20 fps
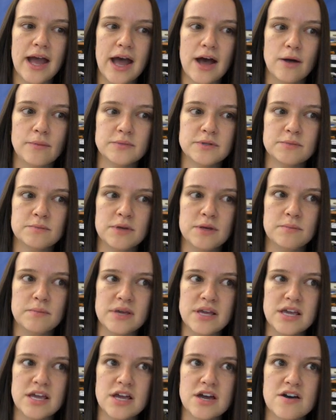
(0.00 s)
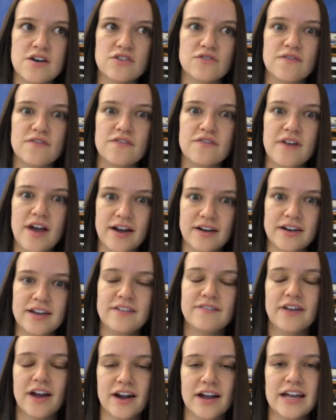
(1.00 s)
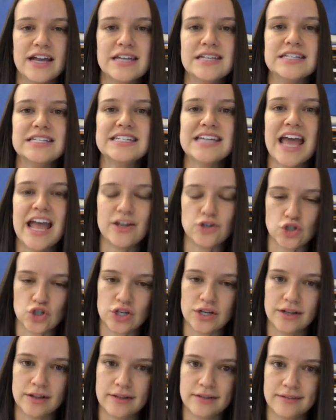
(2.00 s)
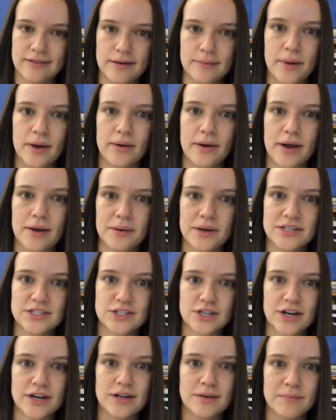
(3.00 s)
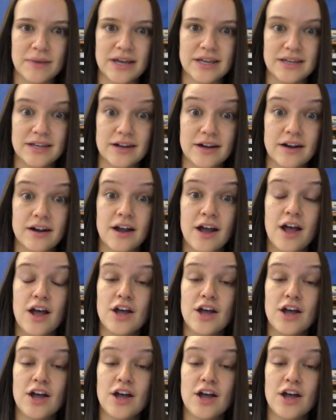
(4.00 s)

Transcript: helped me be very, very intentional about how I started my year.